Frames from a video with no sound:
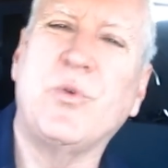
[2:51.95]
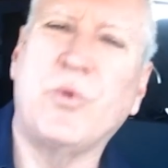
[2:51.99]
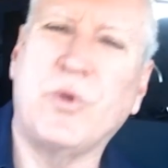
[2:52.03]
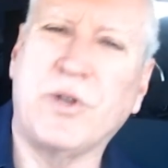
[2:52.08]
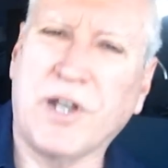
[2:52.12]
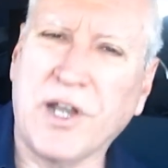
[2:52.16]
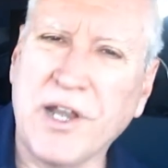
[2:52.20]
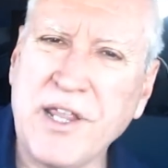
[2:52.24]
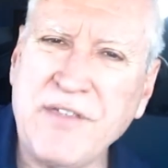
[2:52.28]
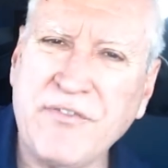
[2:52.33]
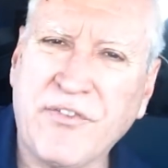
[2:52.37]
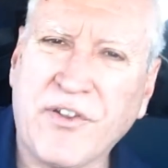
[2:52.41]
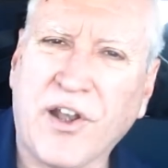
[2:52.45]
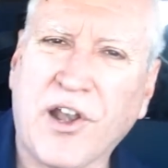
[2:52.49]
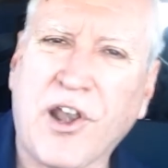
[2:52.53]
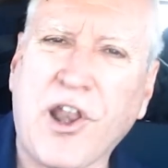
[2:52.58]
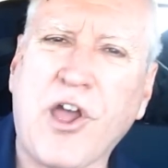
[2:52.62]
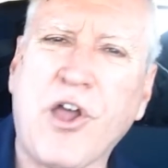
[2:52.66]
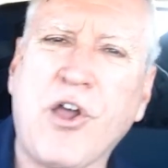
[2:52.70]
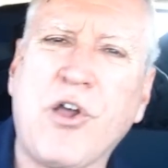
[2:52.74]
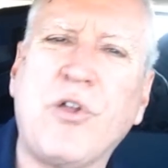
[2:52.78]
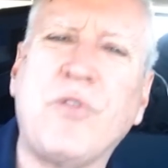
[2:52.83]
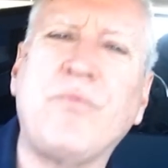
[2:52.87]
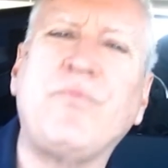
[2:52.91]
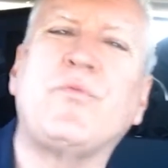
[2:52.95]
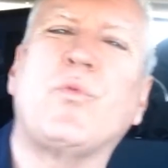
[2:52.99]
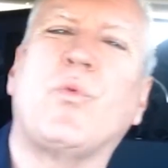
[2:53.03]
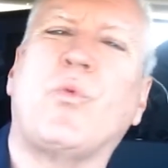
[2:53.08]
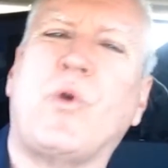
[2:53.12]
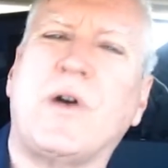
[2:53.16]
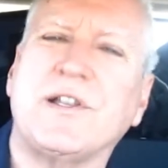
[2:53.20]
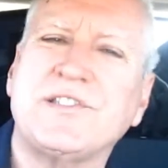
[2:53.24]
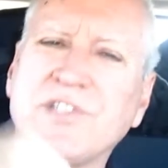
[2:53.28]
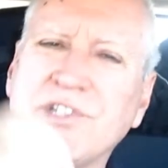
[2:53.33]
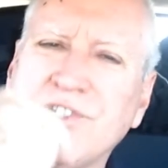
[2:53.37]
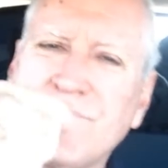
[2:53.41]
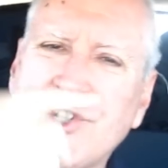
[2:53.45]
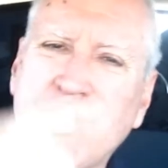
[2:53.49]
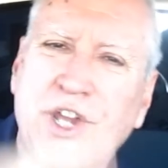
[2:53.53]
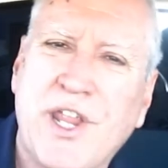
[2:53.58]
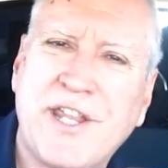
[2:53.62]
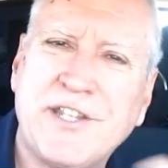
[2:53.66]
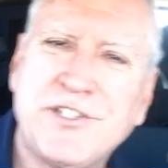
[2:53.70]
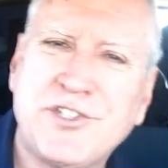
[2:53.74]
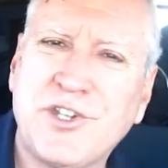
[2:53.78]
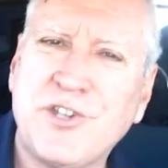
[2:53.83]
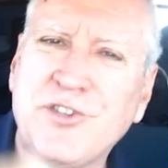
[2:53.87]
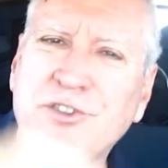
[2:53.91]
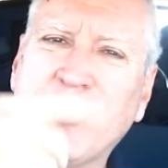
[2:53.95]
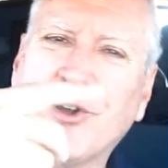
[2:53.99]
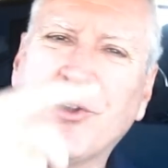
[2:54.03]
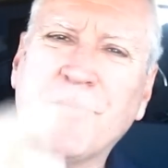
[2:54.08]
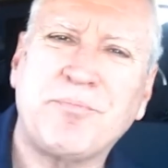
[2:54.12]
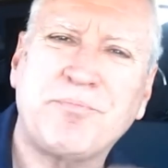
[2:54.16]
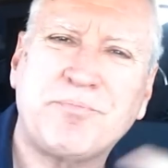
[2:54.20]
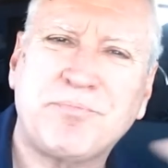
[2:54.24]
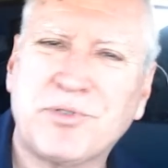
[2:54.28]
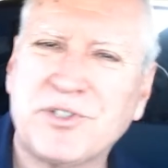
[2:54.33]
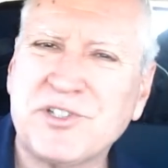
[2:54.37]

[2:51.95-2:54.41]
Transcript: would leave it alone, wasn't changing their